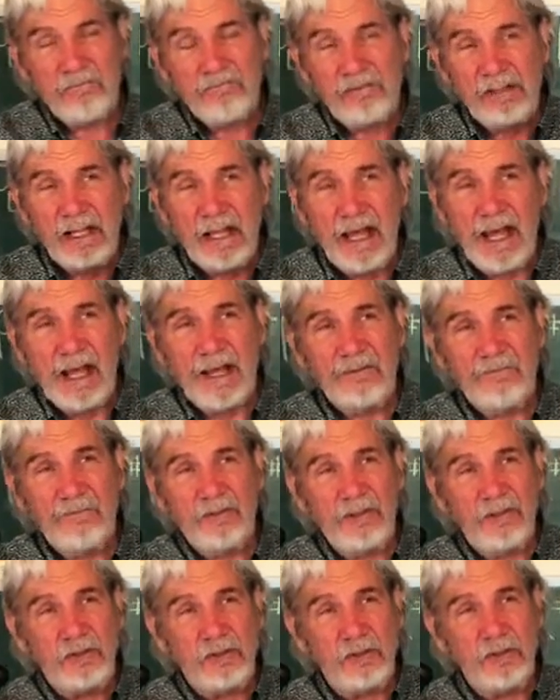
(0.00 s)
of life
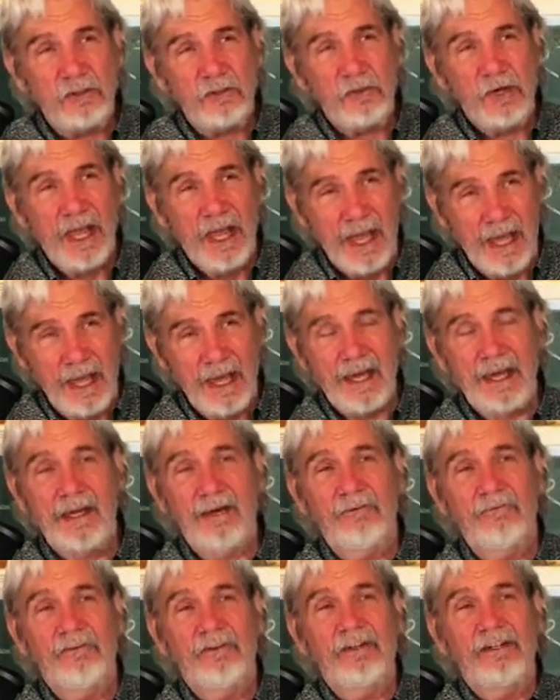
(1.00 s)
that you
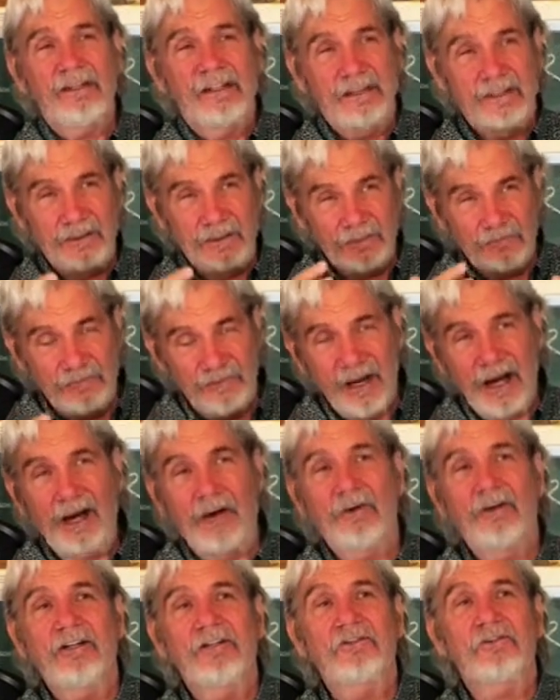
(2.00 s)
have in the
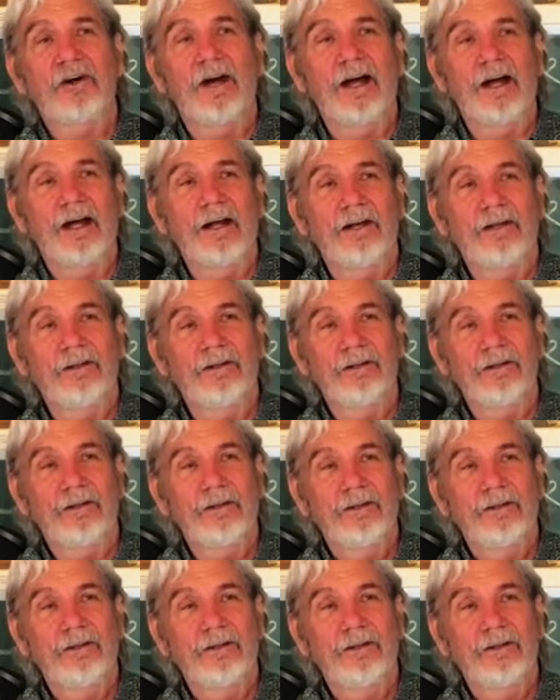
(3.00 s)
fiery trial